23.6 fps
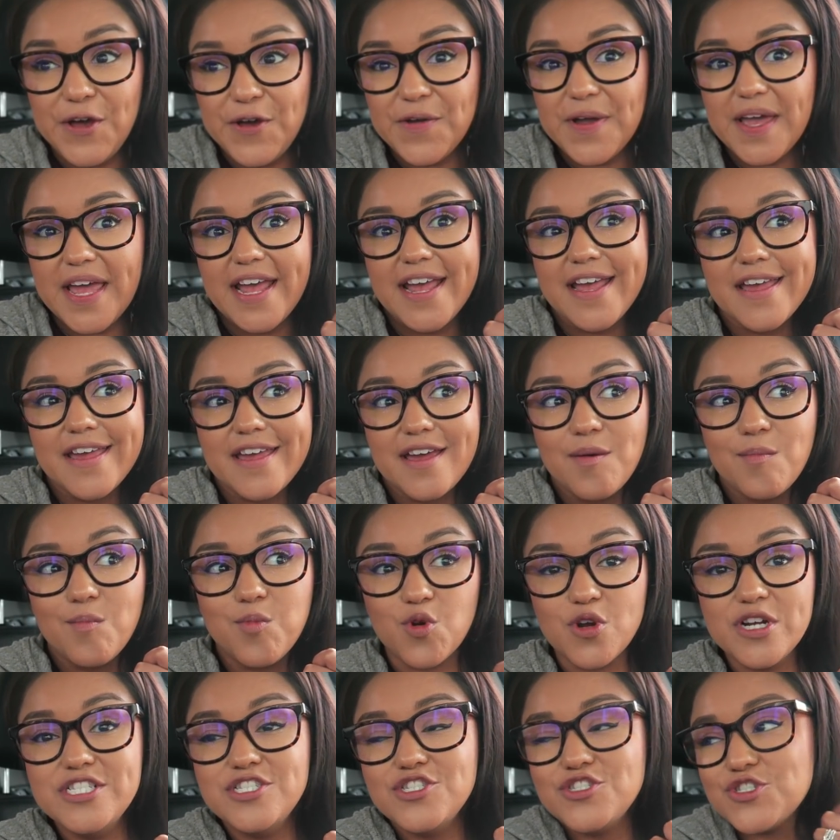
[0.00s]
Okay,
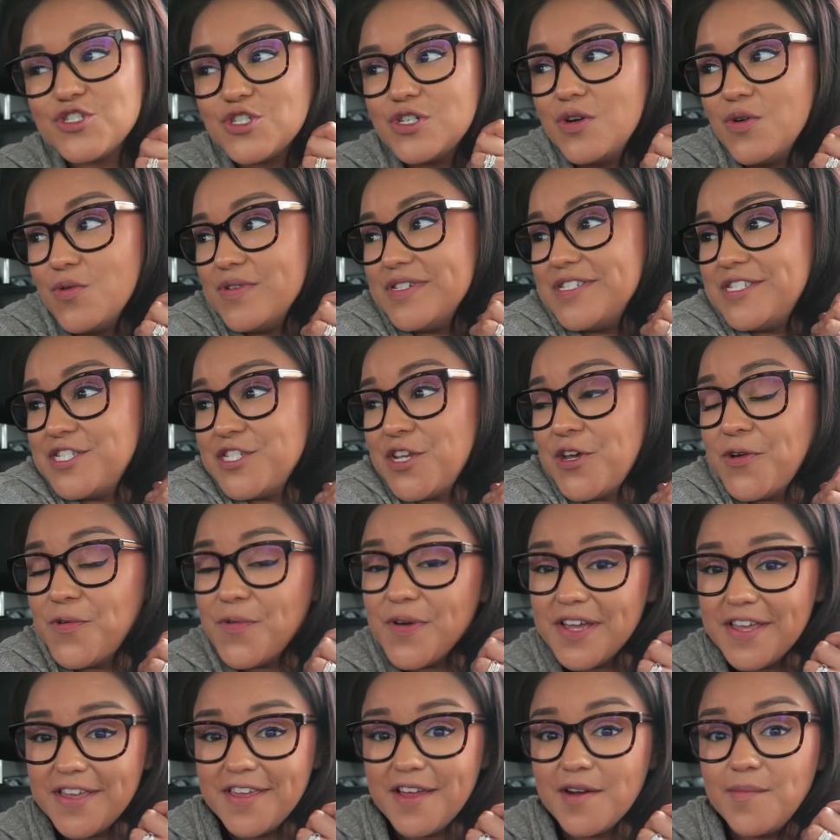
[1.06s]
brunch was
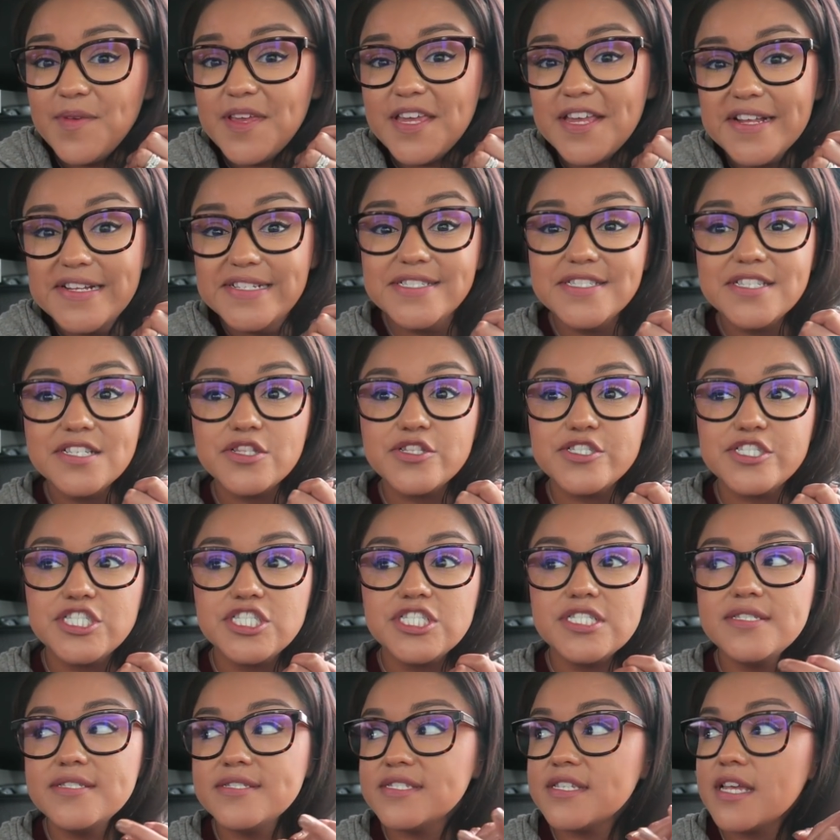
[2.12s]
so yummy and
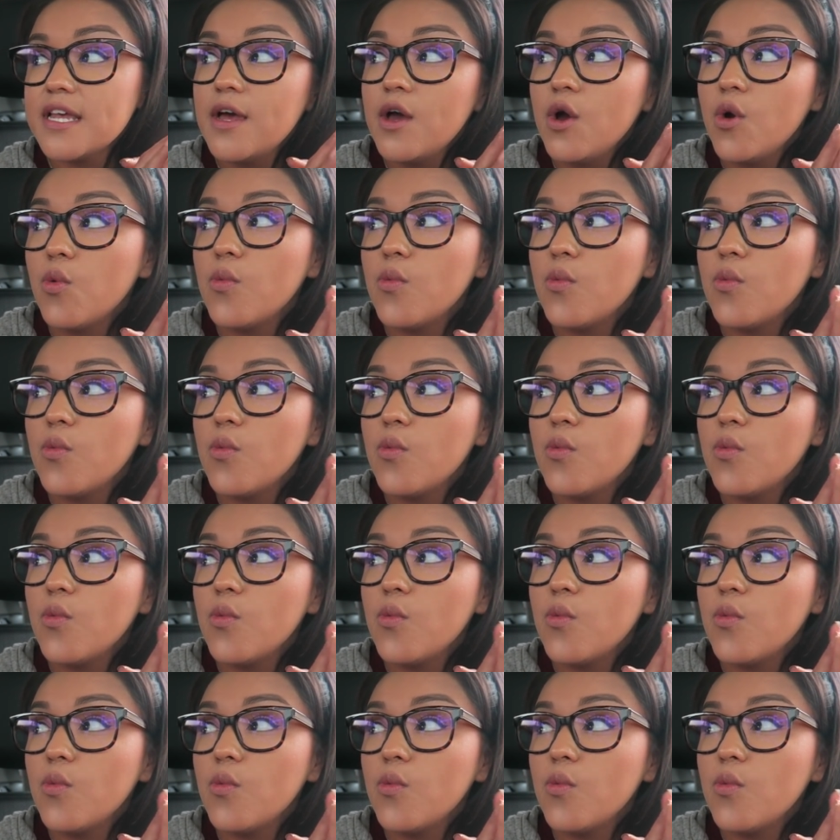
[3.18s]
delicious.